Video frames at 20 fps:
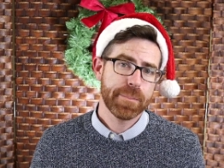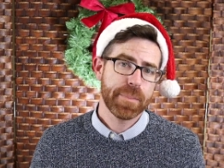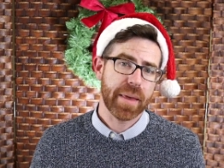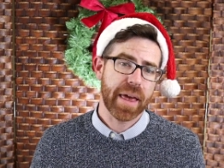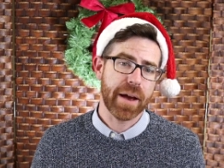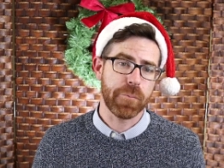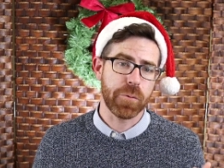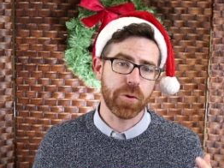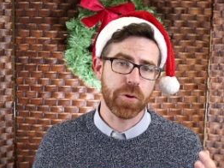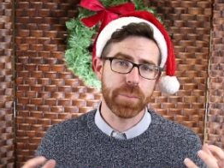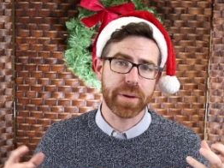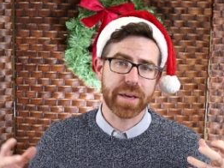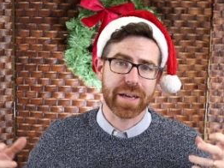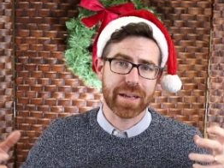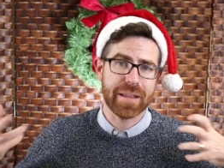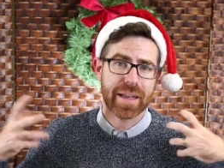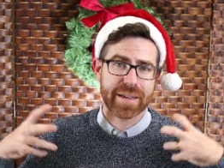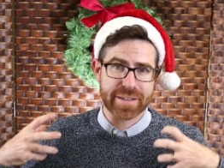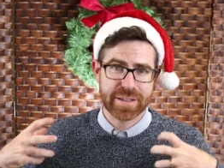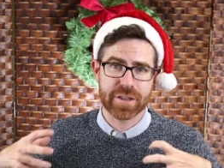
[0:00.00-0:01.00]
And we will be
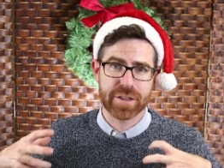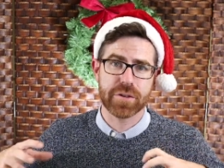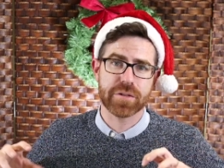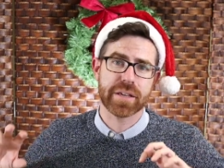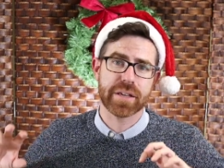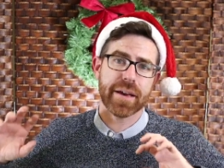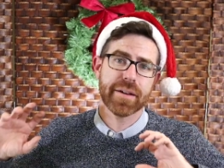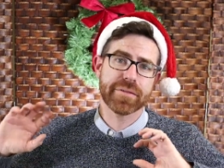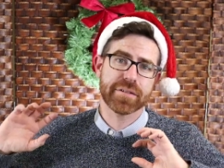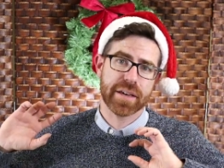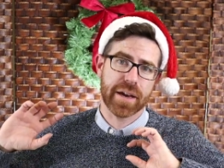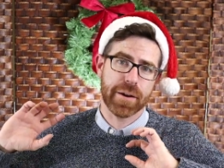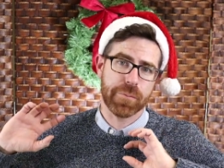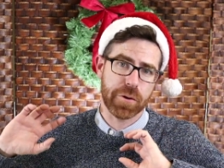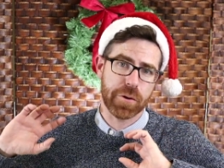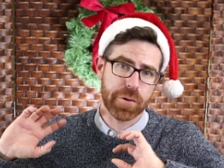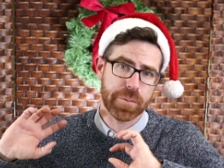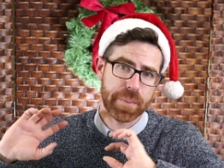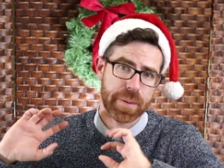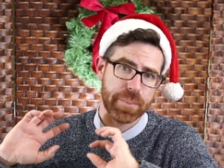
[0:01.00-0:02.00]
collecting those gifts and
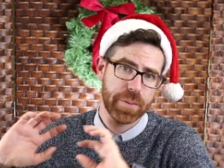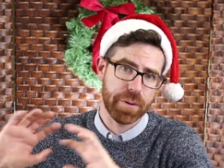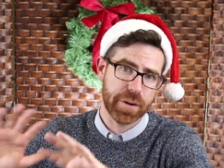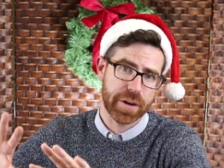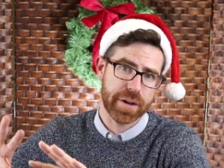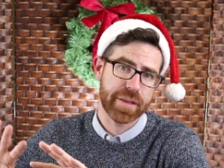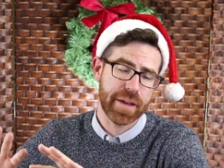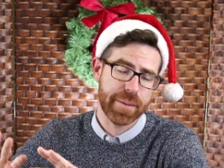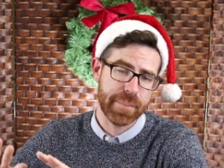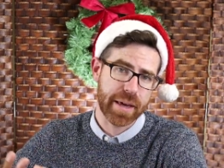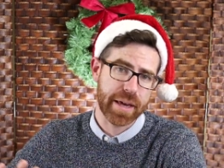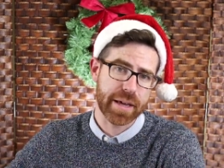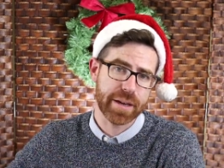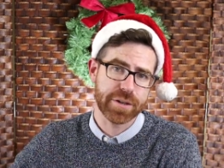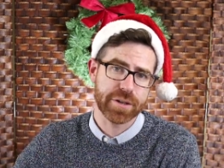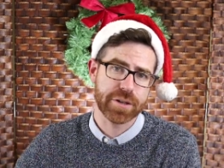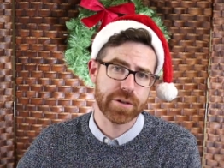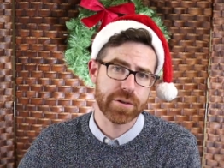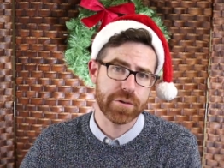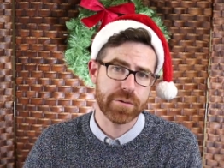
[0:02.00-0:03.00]
we will be putting them
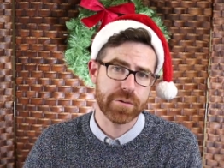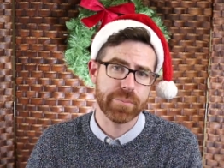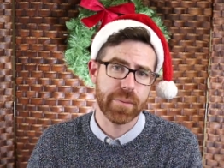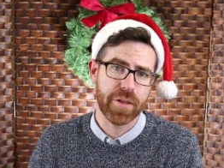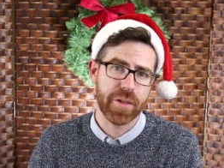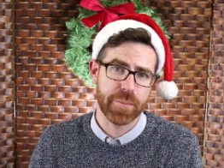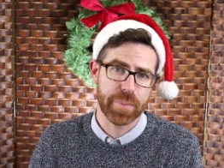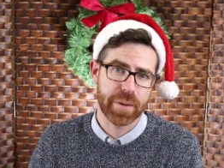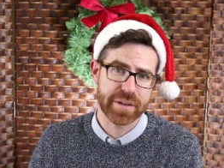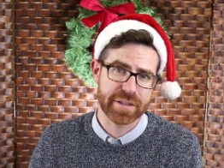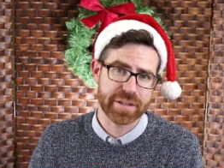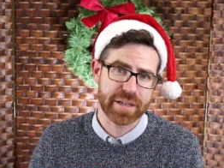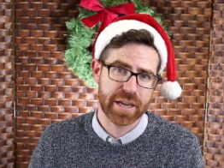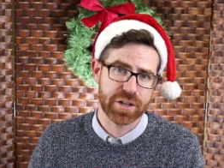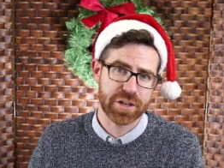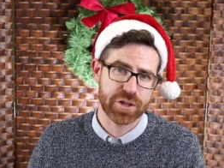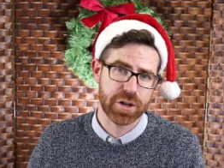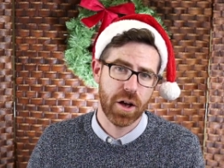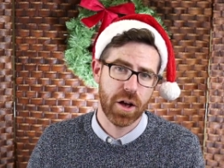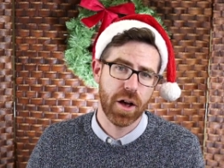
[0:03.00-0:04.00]
into Mother
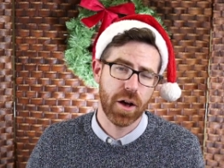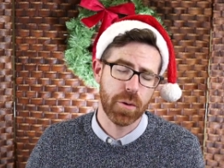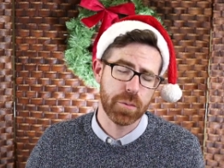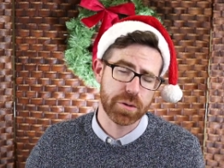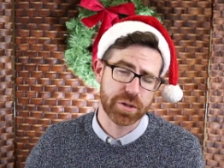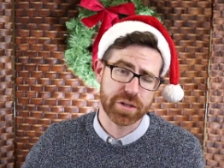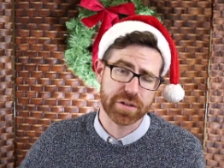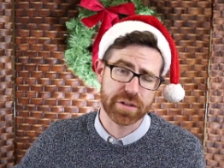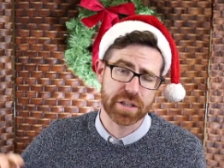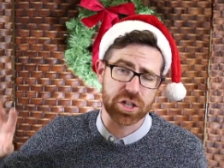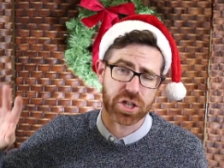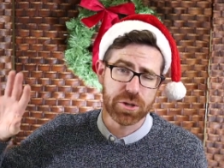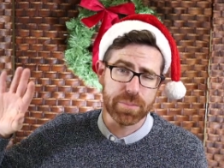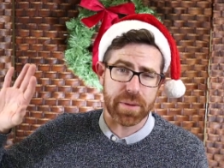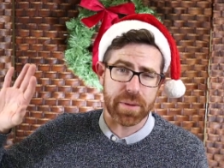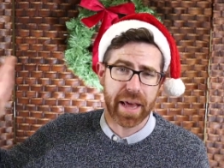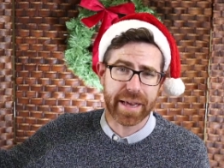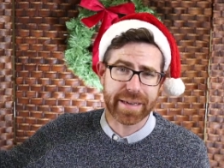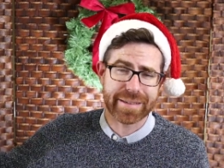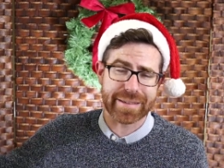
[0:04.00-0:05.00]
Presentation Hall, which is the
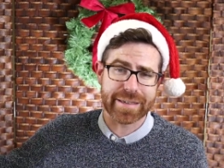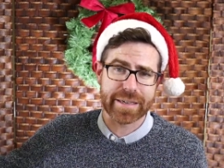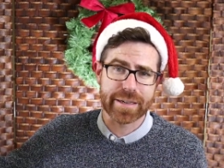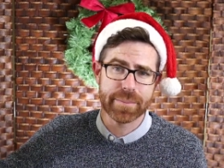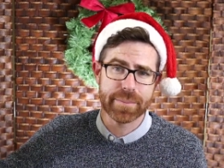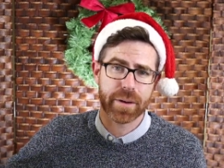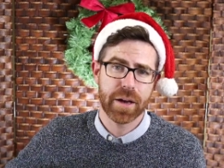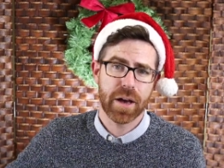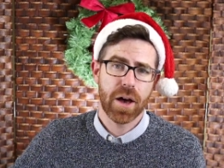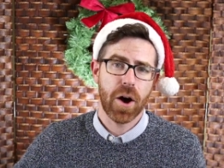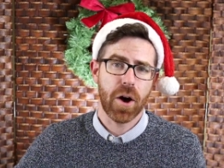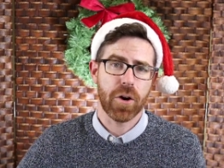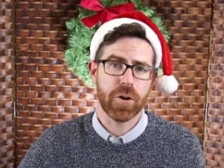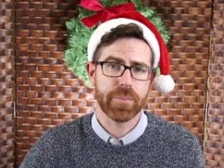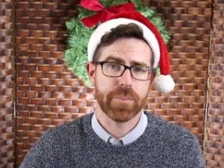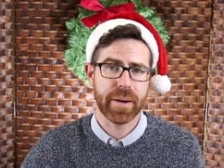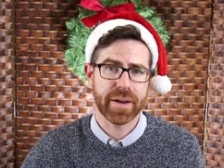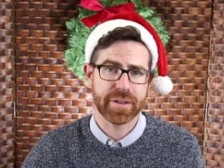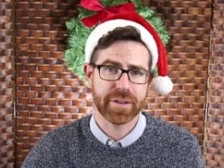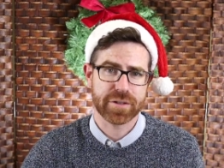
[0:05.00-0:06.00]
gymnasium
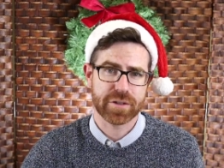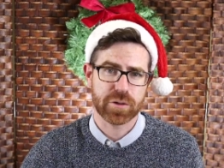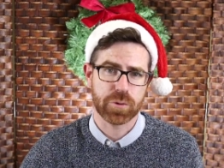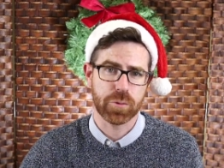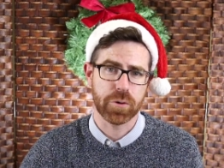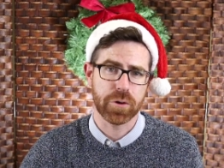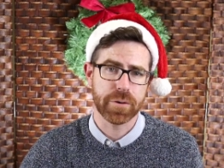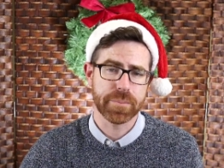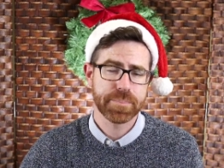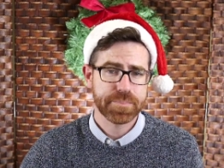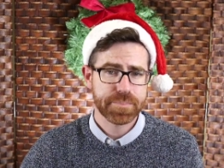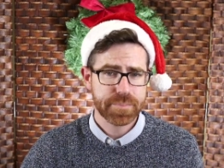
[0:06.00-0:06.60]
owned by the school.